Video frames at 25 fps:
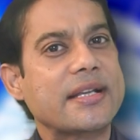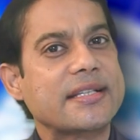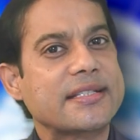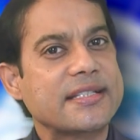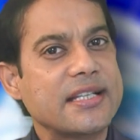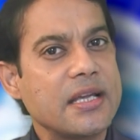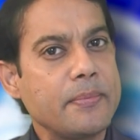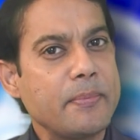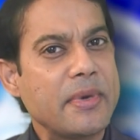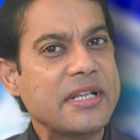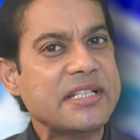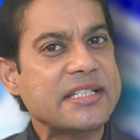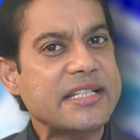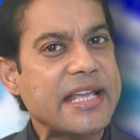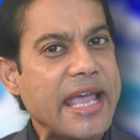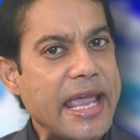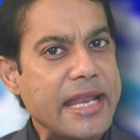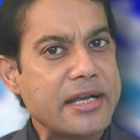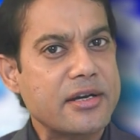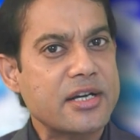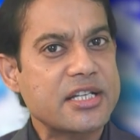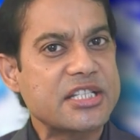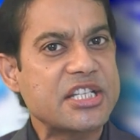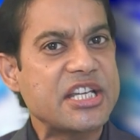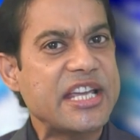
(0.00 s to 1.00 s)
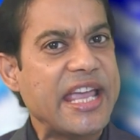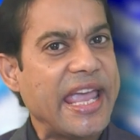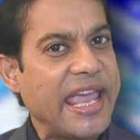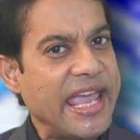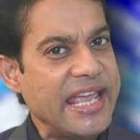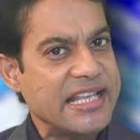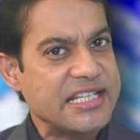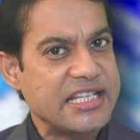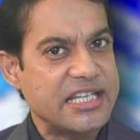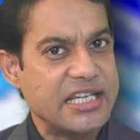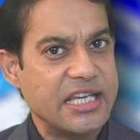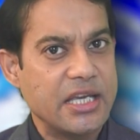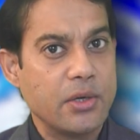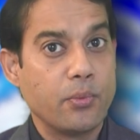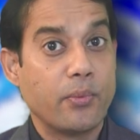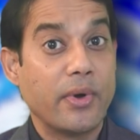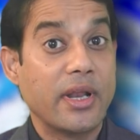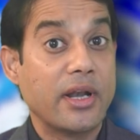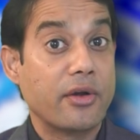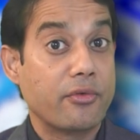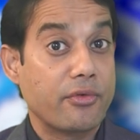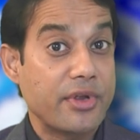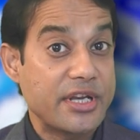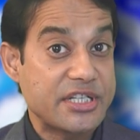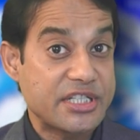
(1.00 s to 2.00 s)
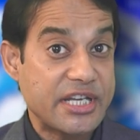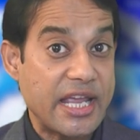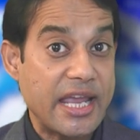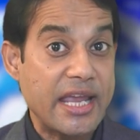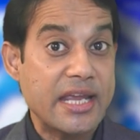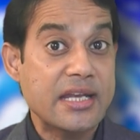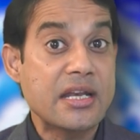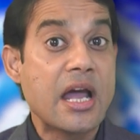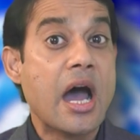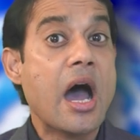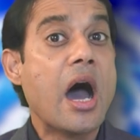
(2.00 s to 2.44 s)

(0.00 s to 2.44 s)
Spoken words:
Siemens Energy AG will retain